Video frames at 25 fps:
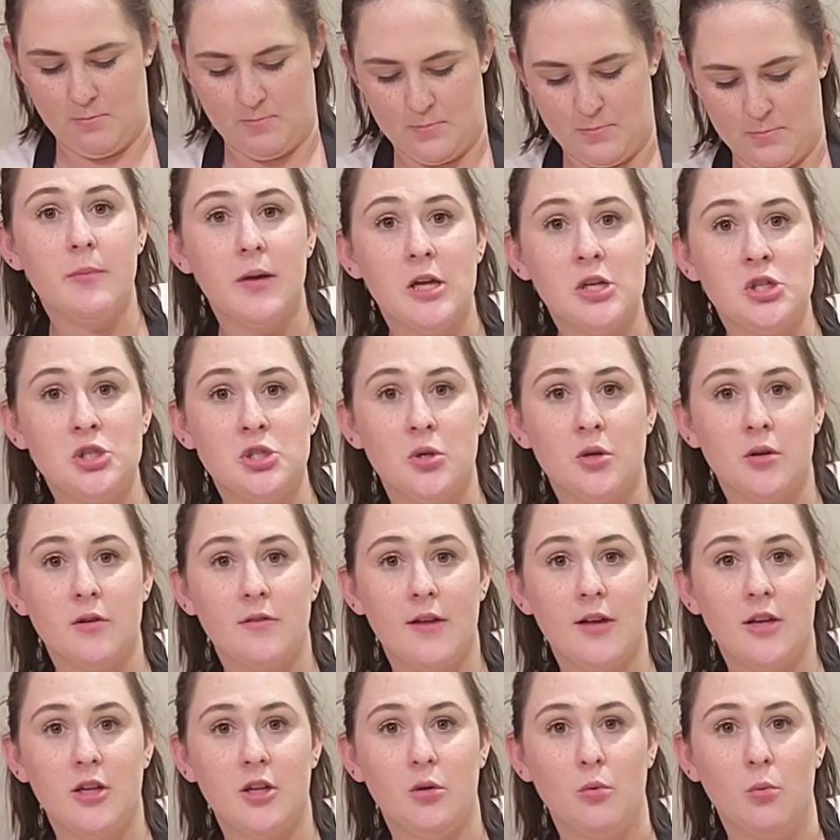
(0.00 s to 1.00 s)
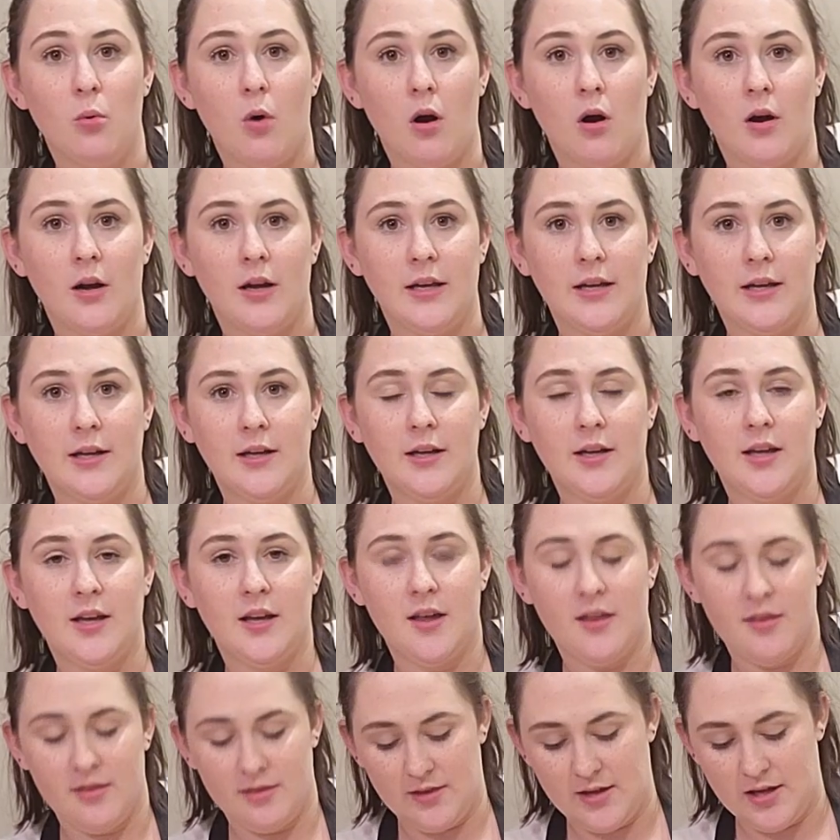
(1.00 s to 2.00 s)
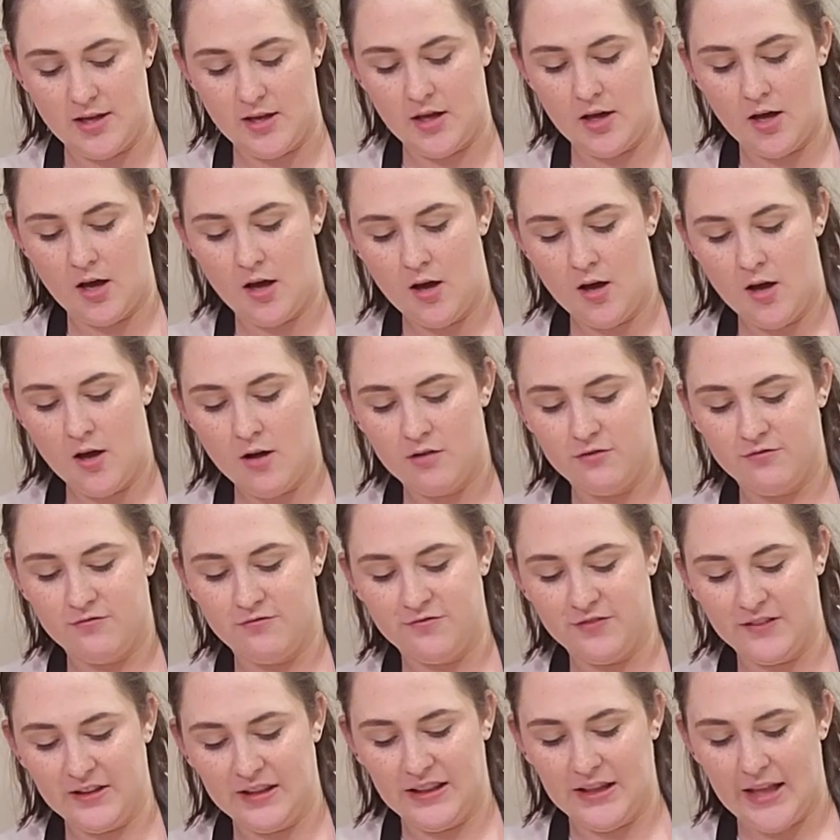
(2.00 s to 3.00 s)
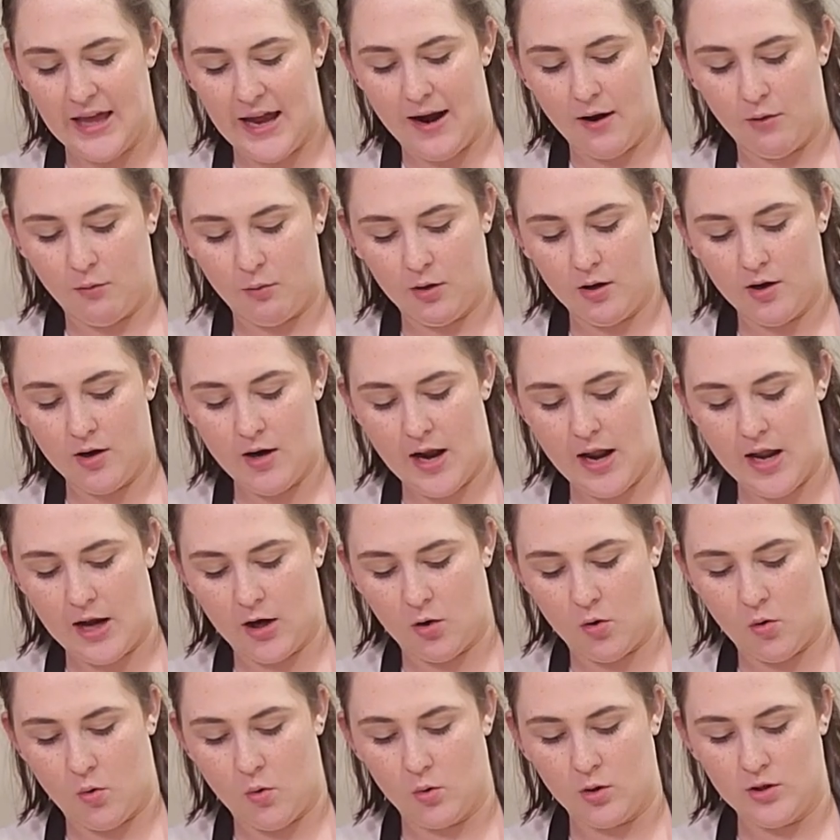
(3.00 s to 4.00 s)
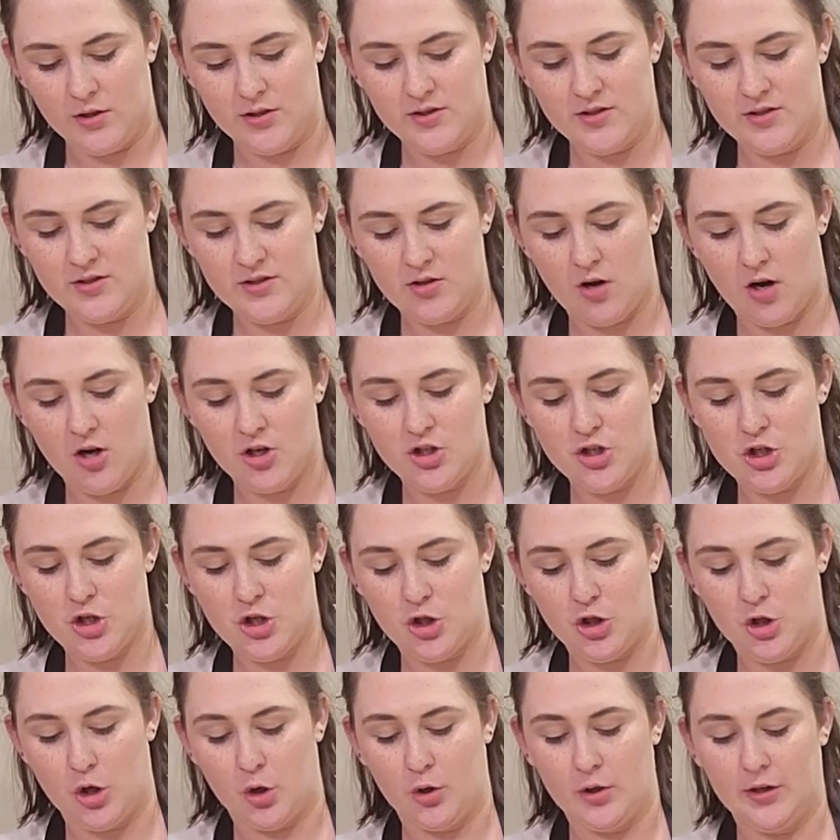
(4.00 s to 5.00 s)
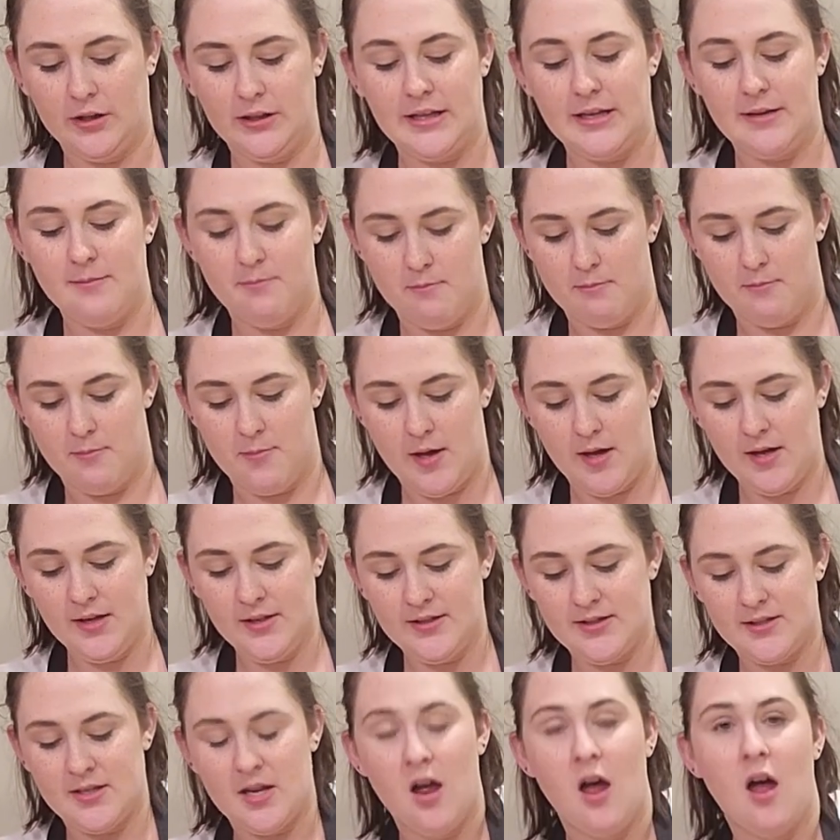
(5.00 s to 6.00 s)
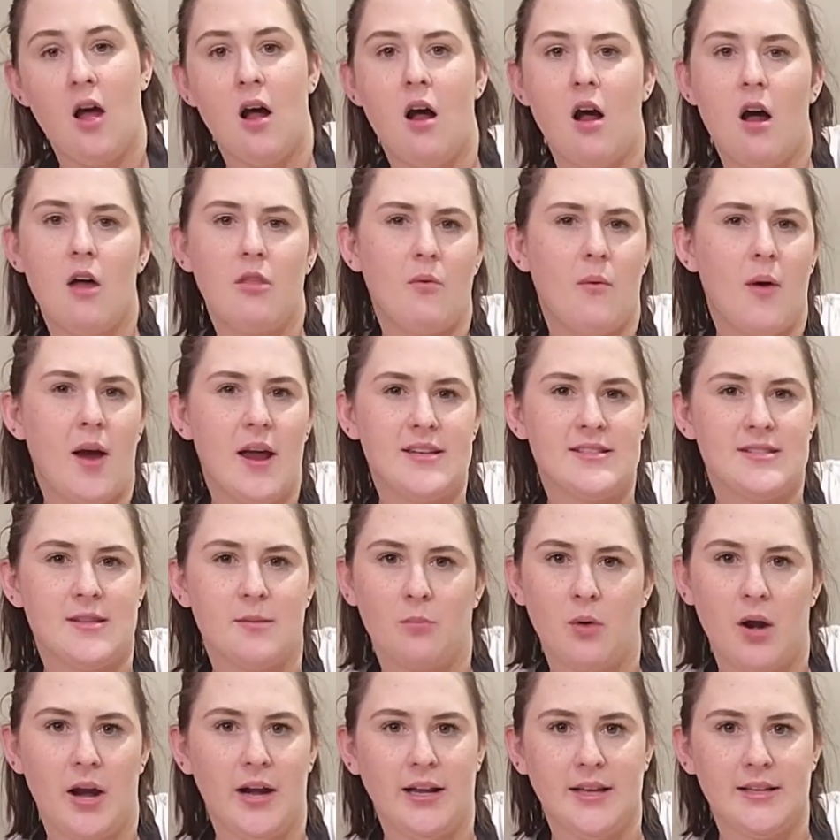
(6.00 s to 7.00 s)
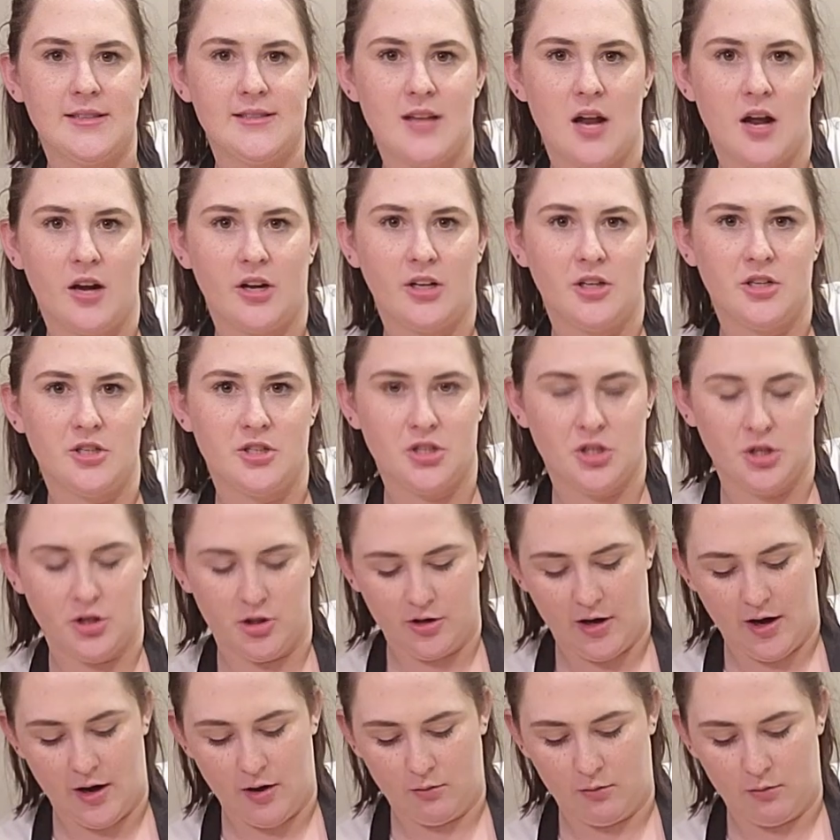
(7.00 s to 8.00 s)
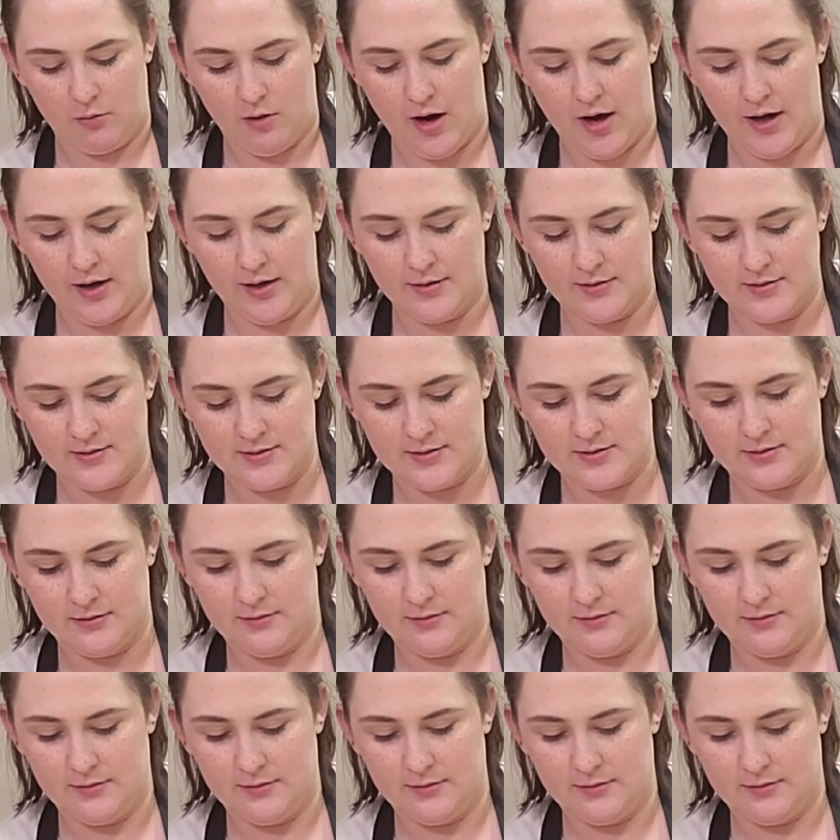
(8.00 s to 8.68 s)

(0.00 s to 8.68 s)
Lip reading: Make sure that you are getting the flour and cornstarch thoroughly mixed. Otherwise, the breading's not going to turn out right.